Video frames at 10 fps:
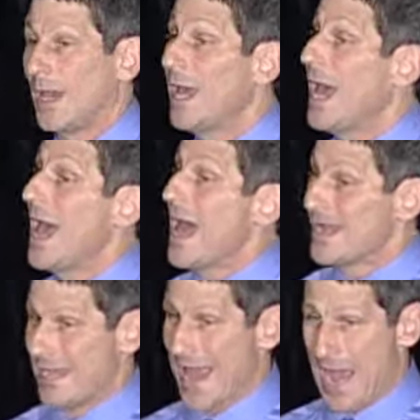Okay,
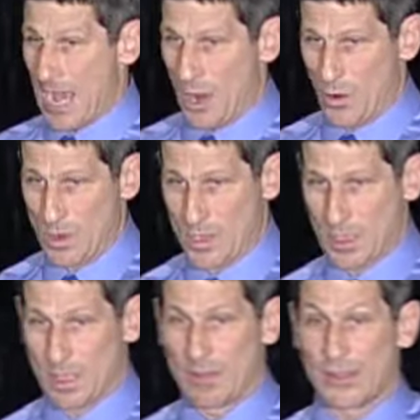now
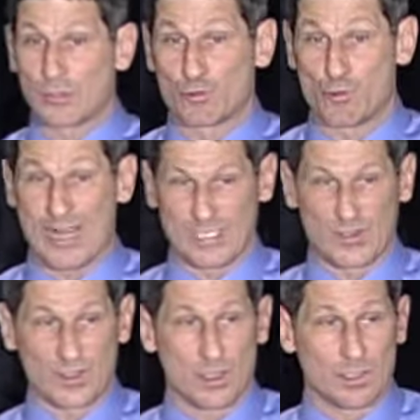there's
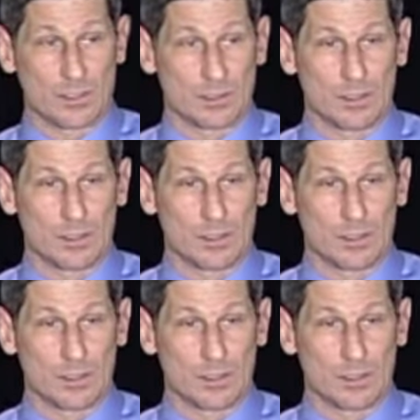risk.